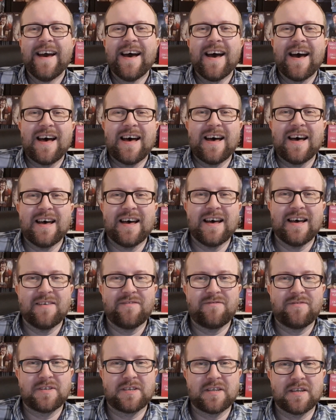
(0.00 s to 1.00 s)
uh,
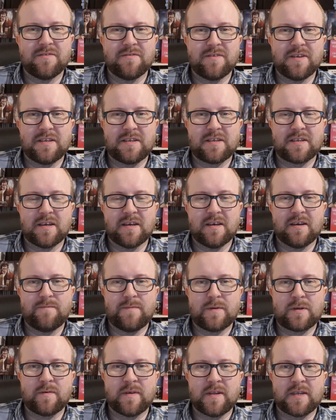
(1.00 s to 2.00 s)
for series uh,
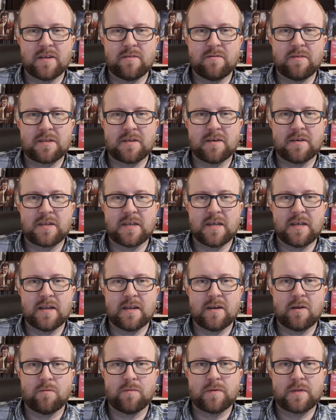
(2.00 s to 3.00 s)
between series 13
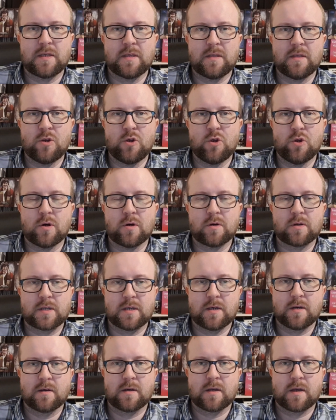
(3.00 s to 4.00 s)
and obviously the New
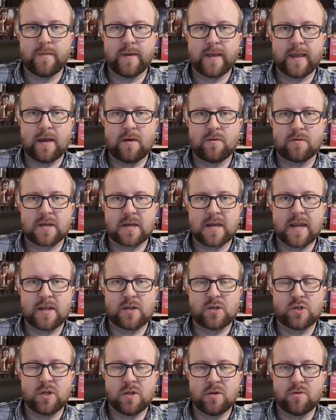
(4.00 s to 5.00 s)
Doctor coming out
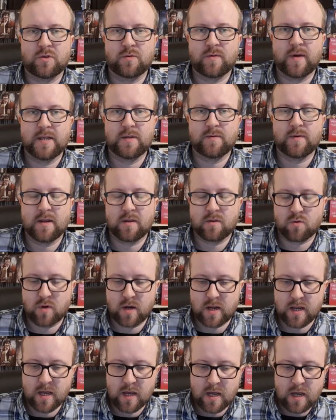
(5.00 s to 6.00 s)
next year in
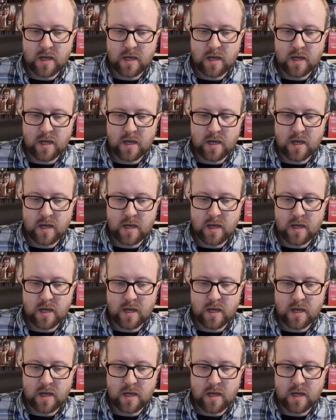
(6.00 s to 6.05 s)
2023.